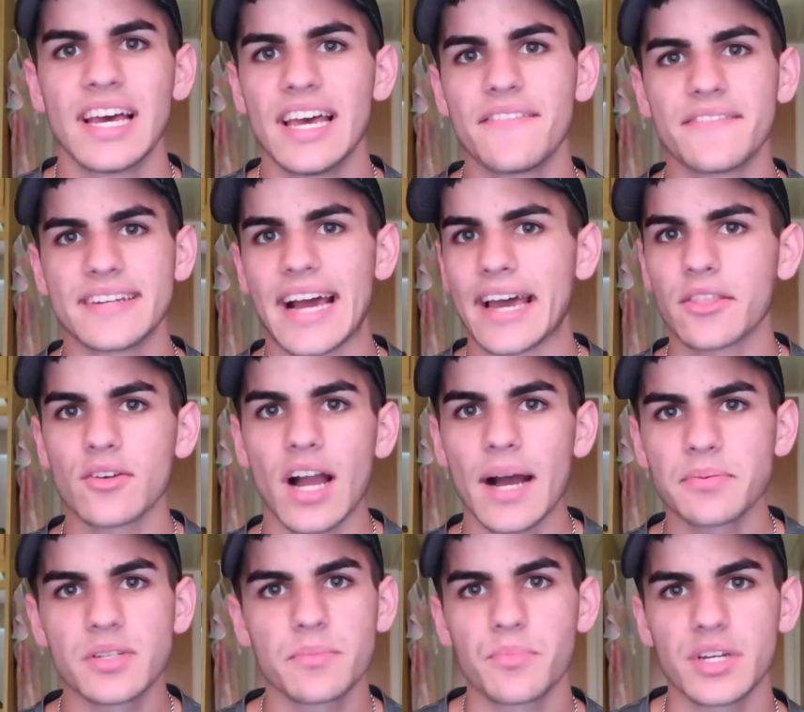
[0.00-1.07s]
If neither
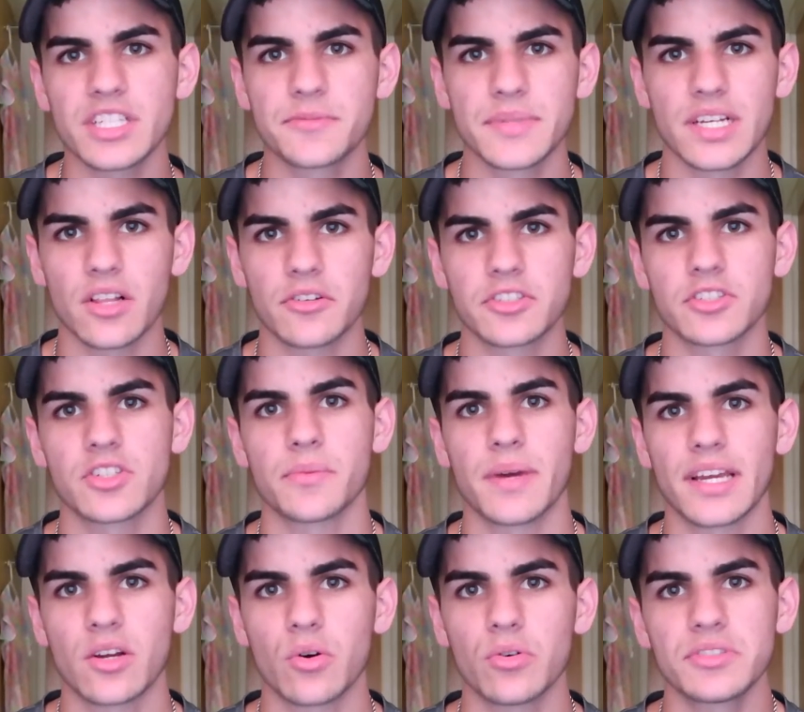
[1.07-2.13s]
option brings me closer to
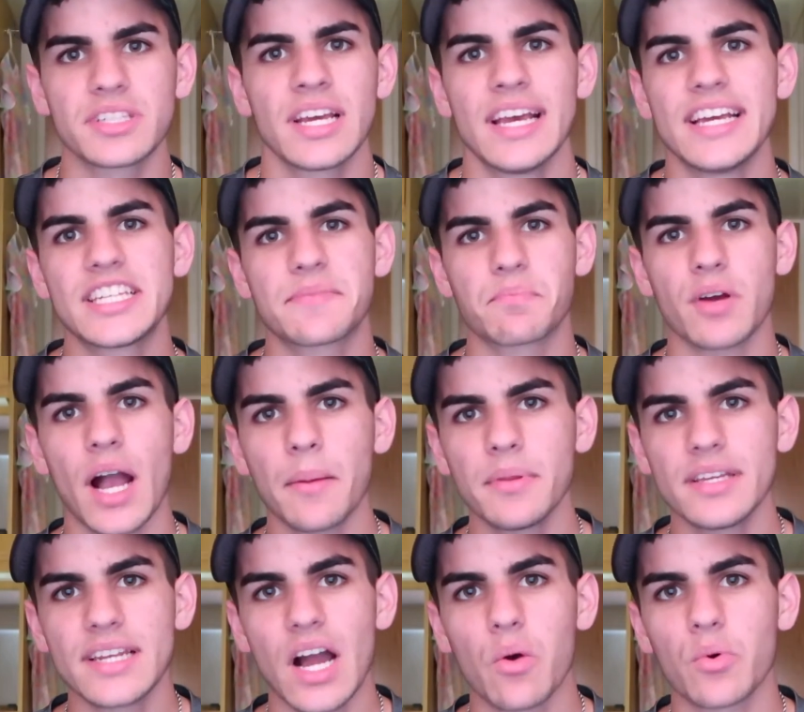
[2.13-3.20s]
my goals, it's
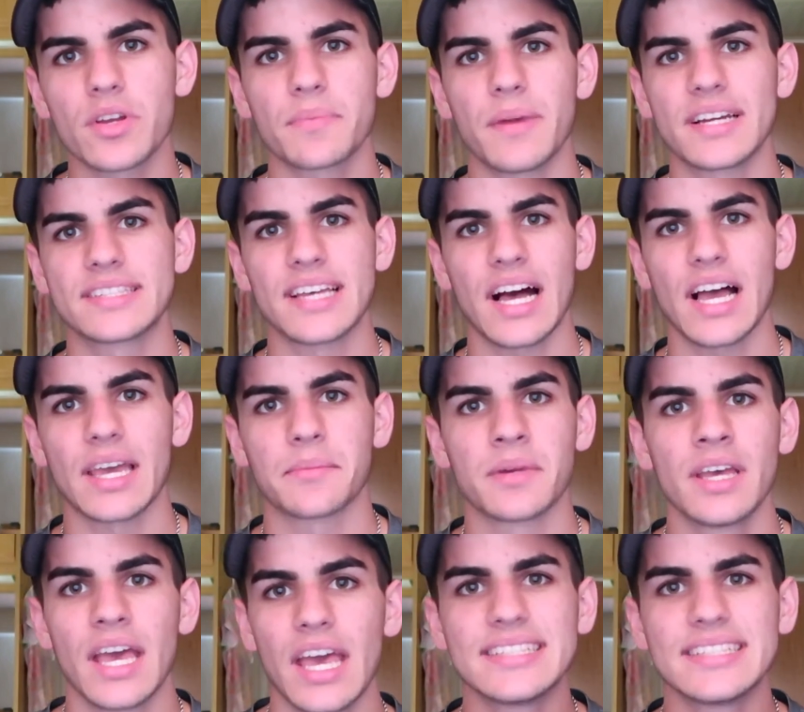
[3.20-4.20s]
probably not worth my time.